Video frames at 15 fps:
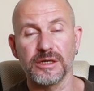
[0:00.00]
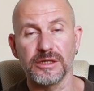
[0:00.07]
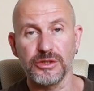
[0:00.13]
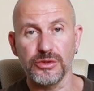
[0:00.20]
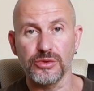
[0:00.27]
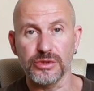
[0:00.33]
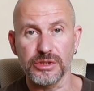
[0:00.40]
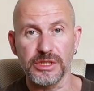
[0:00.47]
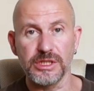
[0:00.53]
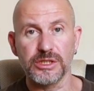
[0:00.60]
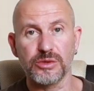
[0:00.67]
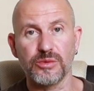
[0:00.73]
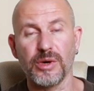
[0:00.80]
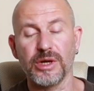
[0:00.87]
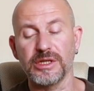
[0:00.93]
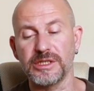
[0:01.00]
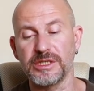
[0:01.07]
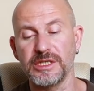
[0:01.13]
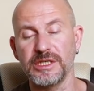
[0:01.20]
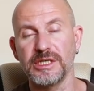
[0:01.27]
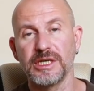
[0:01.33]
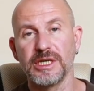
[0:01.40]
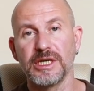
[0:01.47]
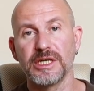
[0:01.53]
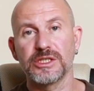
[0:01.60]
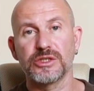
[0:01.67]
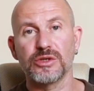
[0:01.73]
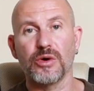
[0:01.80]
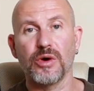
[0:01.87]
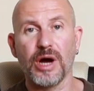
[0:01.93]
use, this quality.
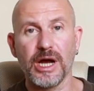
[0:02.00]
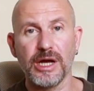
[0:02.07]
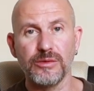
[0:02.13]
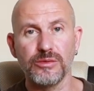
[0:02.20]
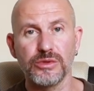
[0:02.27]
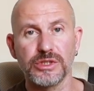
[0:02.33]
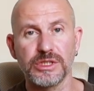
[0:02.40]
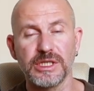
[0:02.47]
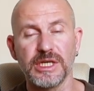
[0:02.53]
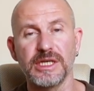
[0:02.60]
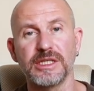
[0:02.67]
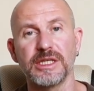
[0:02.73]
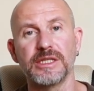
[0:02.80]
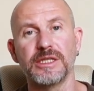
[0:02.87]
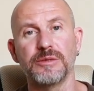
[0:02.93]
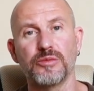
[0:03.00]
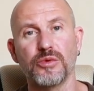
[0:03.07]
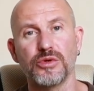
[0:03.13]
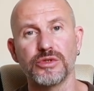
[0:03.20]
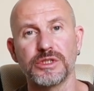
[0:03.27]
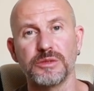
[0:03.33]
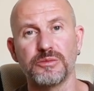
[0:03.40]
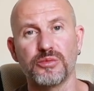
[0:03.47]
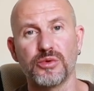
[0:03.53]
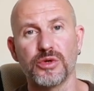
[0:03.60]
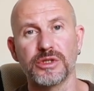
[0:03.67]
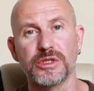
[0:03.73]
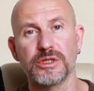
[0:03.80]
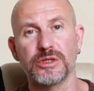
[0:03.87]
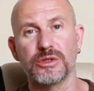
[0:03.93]
So I would say that the most
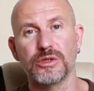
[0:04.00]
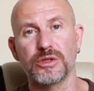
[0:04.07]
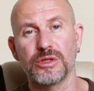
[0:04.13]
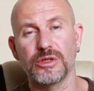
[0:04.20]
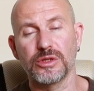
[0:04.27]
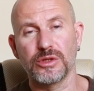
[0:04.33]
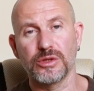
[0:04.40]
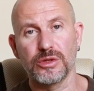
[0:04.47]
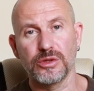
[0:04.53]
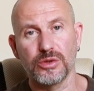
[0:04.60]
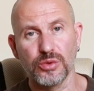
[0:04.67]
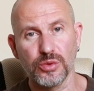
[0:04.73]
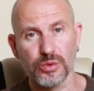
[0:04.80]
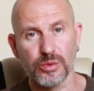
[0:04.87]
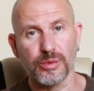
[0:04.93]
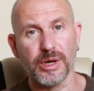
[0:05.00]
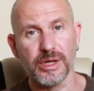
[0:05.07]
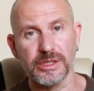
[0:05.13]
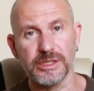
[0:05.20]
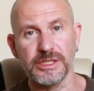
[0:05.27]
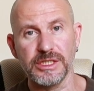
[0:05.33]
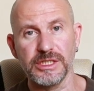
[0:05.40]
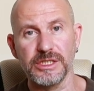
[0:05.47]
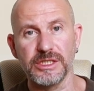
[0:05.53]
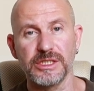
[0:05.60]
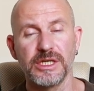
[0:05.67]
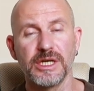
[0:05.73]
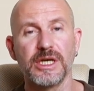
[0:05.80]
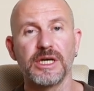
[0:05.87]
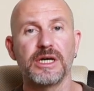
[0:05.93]
important two qualities
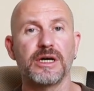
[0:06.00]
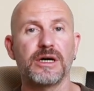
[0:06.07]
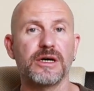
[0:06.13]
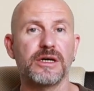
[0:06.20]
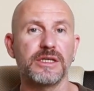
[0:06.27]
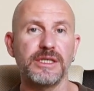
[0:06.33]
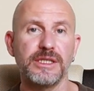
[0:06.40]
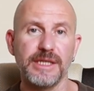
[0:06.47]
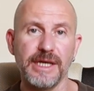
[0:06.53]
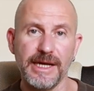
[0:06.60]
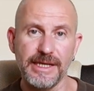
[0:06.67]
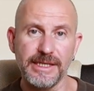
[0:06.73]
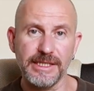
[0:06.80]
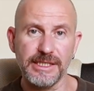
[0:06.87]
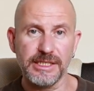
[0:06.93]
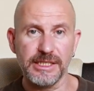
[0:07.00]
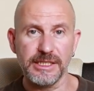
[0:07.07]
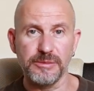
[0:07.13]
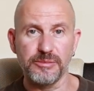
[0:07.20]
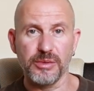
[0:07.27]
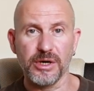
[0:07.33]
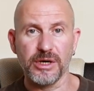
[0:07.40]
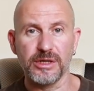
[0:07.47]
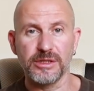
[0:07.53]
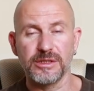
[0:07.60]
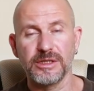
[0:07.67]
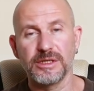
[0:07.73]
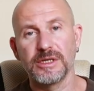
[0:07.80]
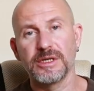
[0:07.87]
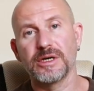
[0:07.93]
in any teapot
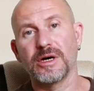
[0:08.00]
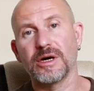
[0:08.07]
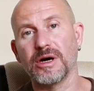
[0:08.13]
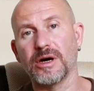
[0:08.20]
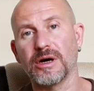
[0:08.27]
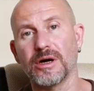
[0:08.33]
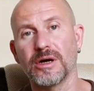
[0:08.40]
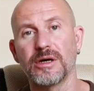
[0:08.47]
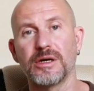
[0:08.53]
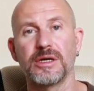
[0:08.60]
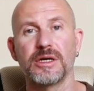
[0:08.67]
are